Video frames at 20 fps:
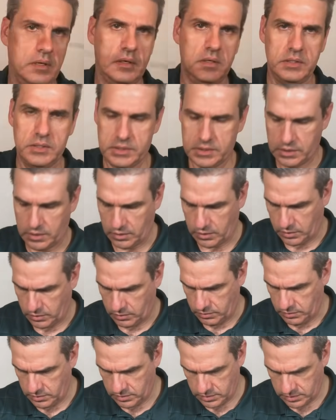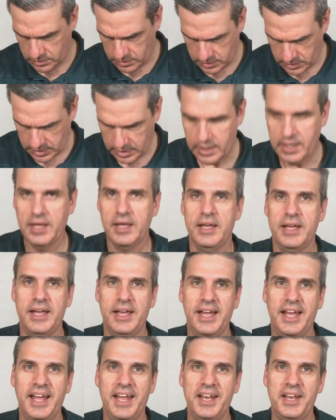So,
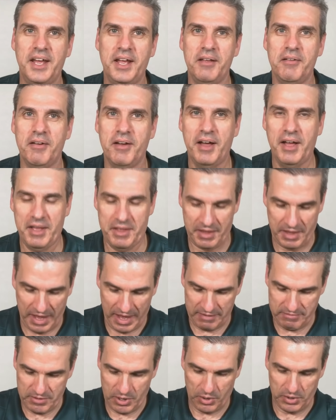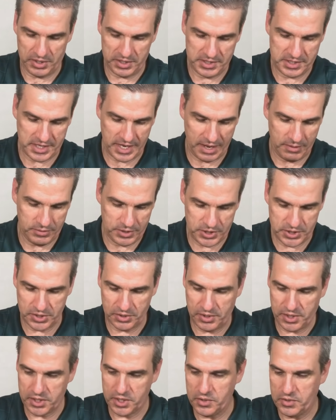and I noticed I was
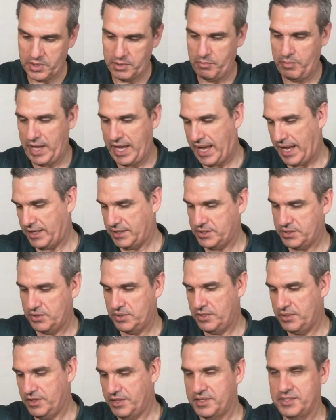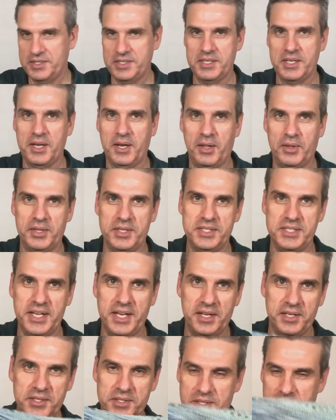showing you the back so you can see all the
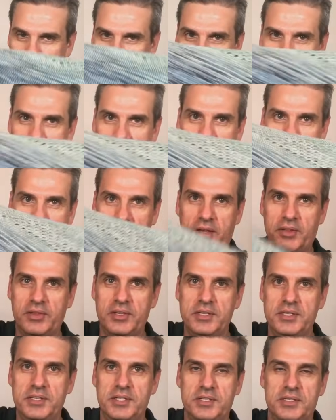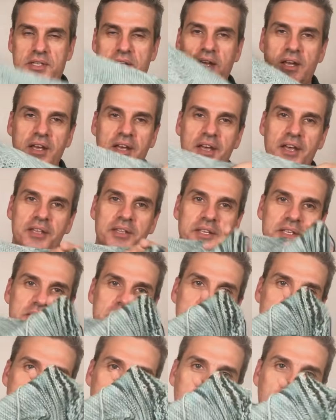tails that are hanging out. This
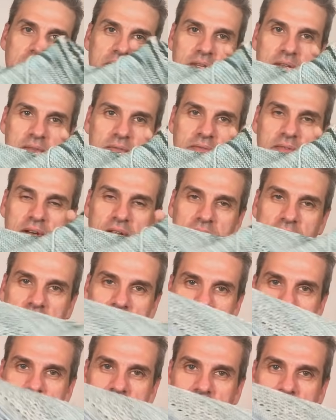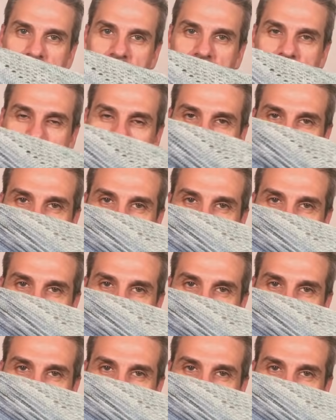is what the front looks like.